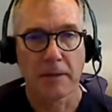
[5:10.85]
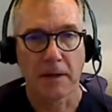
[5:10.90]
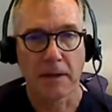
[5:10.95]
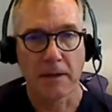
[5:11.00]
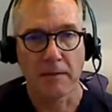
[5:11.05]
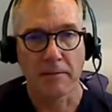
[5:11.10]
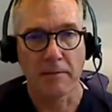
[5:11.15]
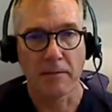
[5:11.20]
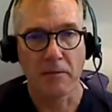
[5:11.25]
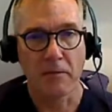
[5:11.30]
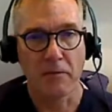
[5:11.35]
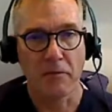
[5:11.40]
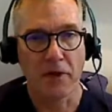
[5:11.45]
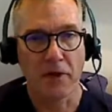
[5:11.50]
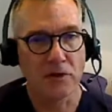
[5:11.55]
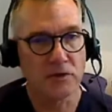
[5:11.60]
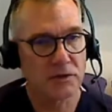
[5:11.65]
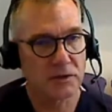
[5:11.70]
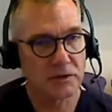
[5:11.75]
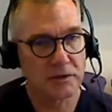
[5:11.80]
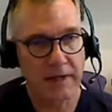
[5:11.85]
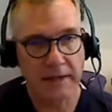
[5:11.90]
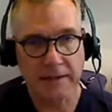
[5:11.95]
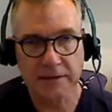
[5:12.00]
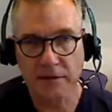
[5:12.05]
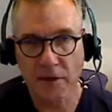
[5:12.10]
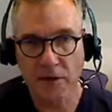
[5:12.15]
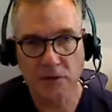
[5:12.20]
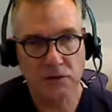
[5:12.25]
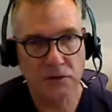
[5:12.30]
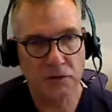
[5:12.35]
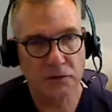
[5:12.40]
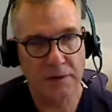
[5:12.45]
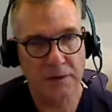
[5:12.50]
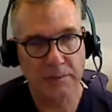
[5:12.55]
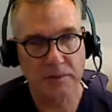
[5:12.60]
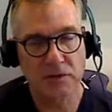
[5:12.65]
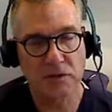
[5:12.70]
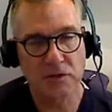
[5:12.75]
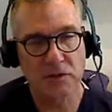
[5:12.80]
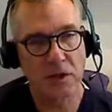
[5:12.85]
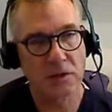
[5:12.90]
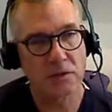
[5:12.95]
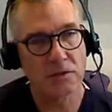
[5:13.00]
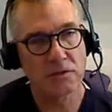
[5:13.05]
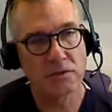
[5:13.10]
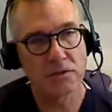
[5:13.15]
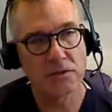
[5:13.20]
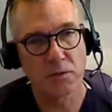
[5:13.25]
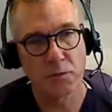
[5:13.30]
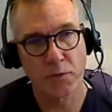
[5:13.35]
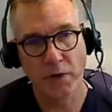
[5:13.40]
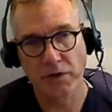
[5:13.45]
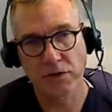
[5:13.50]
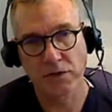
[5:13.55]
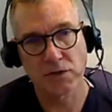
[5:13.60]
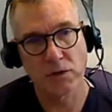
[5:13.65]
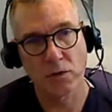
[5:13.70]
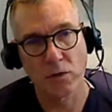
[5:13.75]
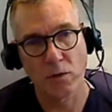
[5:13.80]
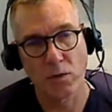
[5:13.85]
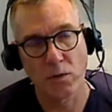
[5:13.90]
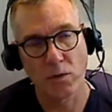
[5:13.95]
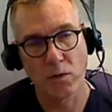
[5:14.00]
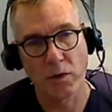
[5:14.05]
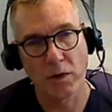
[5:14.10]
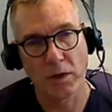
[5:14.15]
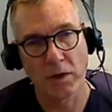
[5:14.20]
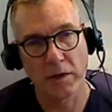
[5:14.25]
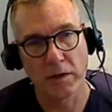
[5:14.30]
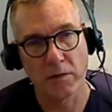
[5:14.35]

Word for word: Um, those that those treatments don't suppress your uh,